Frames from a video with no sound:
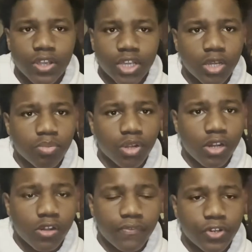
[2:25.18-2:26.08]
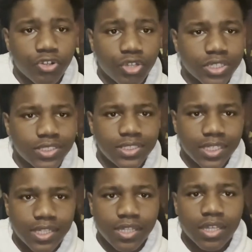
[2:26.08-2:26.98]
good perimeter defender. You can see
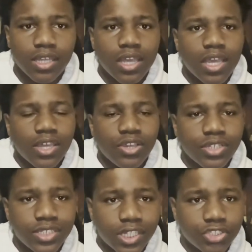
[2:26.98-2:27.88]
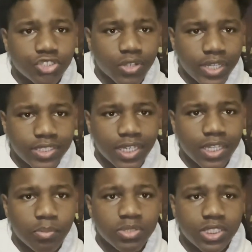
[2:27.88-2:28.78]
the traits and
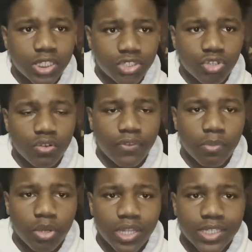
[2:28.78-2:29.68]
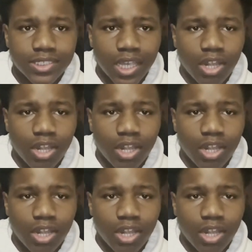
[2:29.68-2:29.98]
the potential of him on that side